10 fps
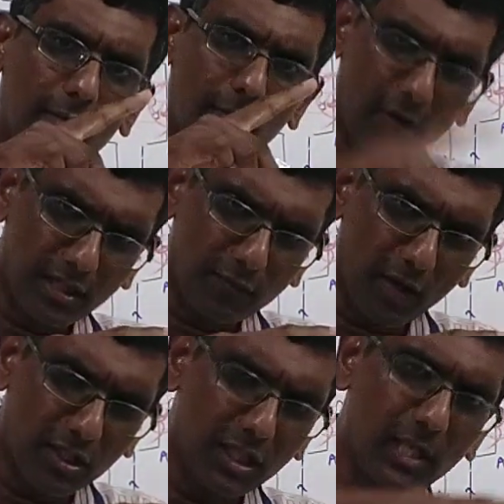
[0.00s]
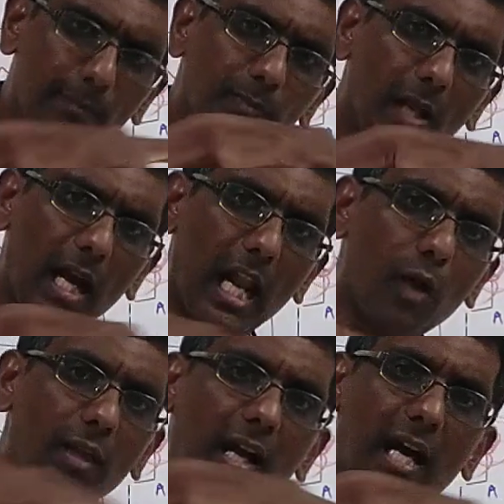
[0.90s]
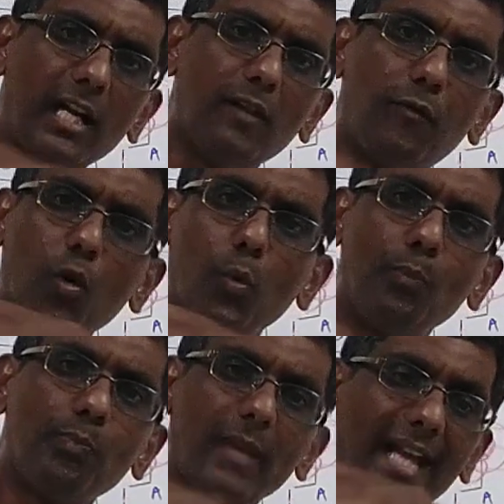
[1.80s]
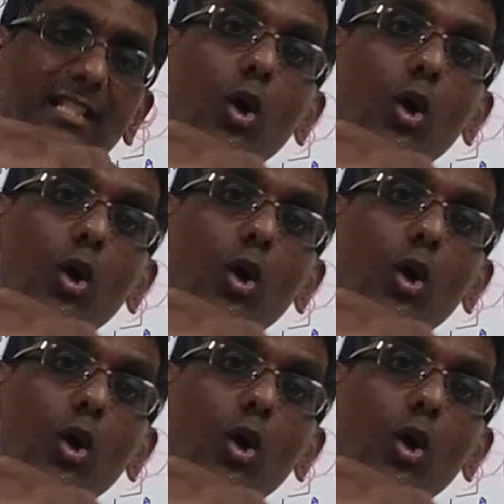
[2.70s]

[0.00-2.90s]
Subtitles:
First function, allow the current to flow as a